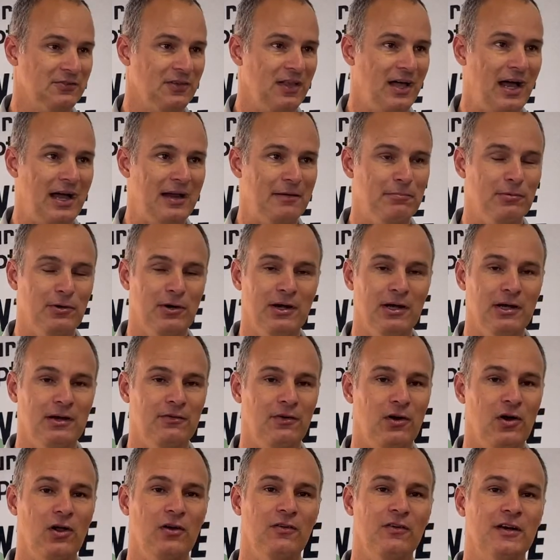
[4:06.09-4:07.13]
library of
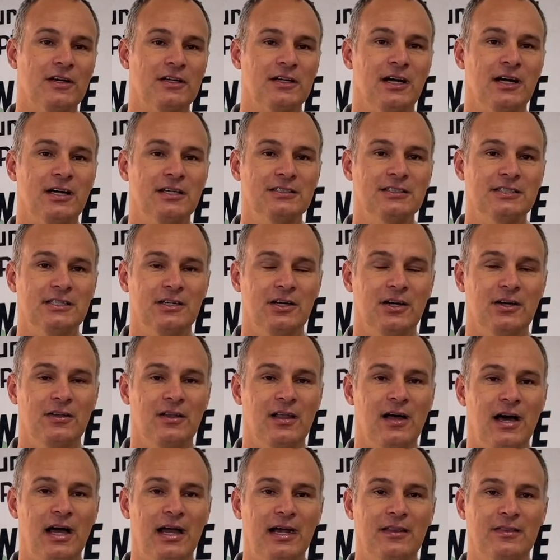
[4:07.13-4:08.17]
all of our content
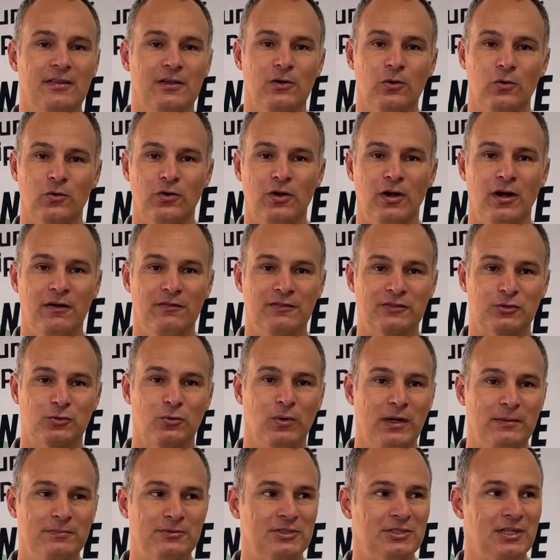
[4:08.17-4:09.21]
online at the Golden Harvest
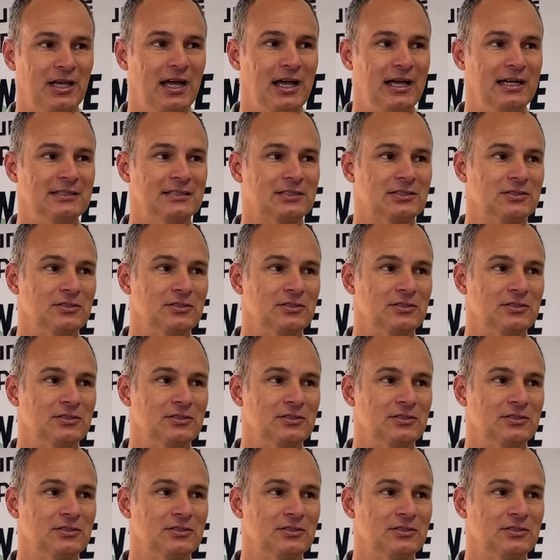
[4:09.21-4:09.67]
website.